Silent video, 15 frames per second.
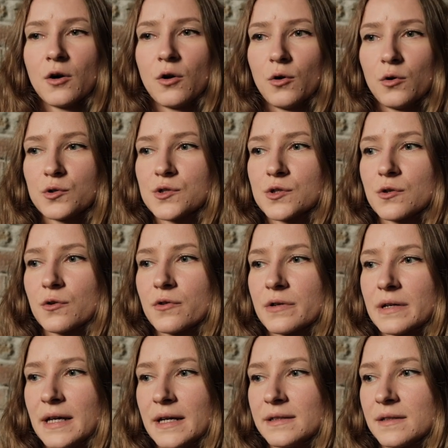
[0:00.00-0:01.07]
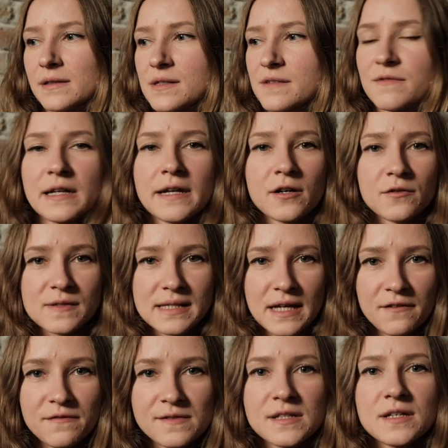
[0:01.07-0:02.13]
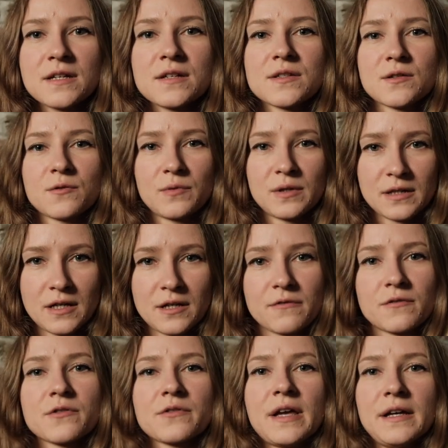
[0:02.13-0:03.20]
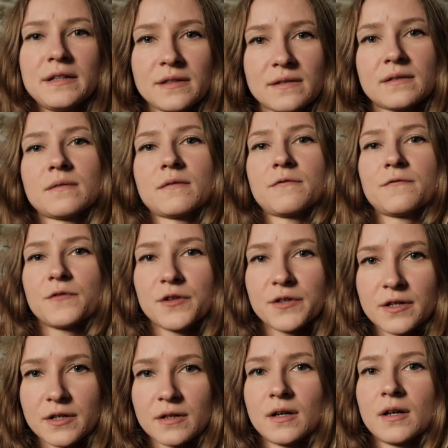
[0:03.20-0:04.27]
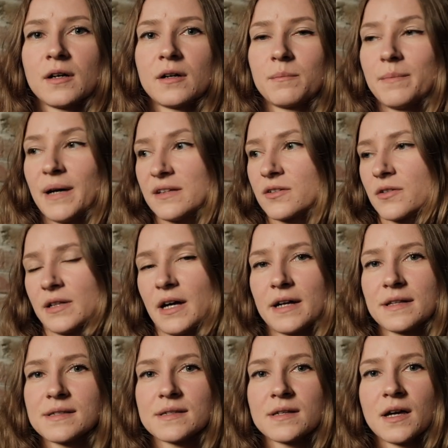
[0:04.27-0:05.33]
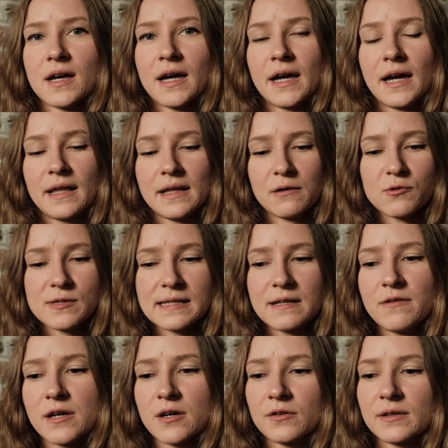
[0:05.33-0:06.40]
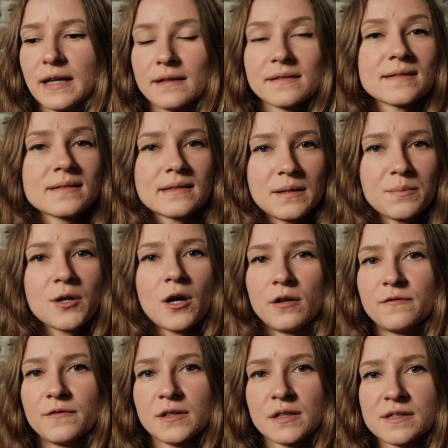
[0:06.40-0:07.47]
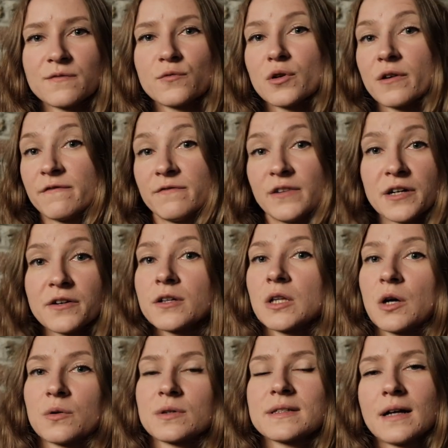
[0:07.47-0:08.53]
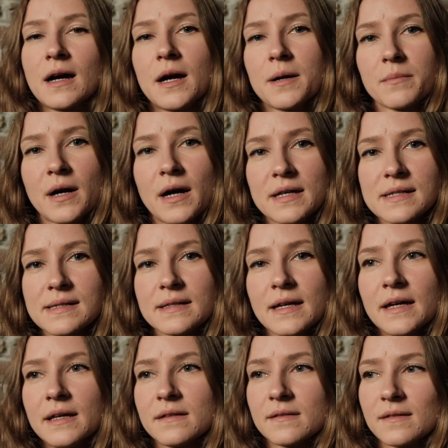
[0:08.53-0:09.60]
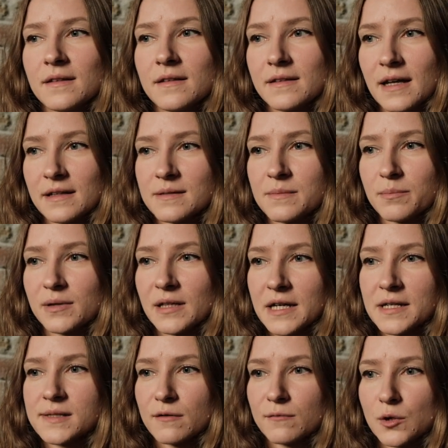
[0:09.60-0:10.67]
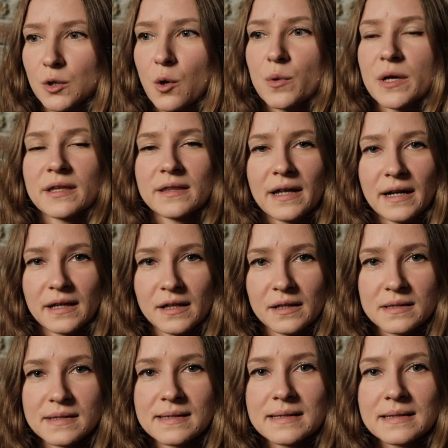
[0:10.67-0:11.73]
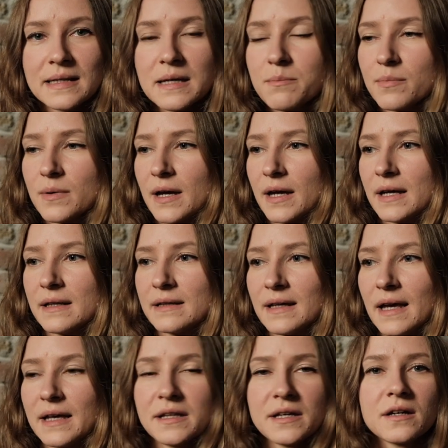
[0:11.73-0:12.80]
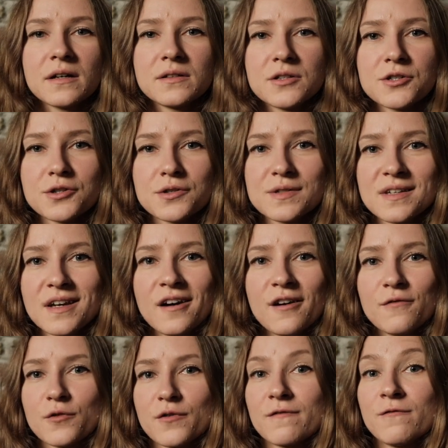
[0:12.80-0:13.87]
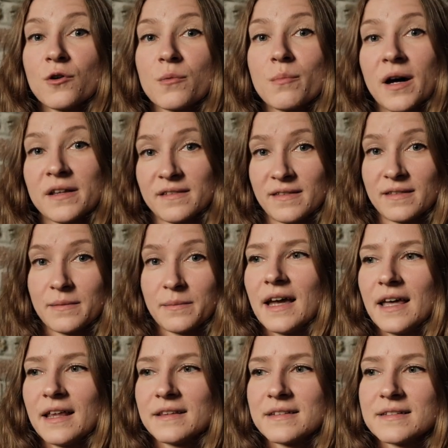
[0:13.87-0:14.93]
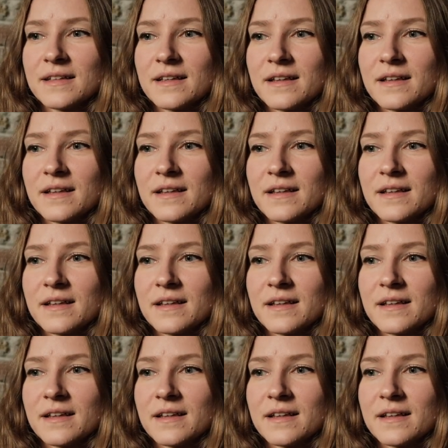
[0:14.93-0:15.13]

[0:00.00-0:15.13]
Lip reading: also created this feeling of safety. So it kind of created further better nights. And I was living on that sleep confidence for a very long time. I stayed in that place of knowing that I can sleep in any conditions for 4 months. And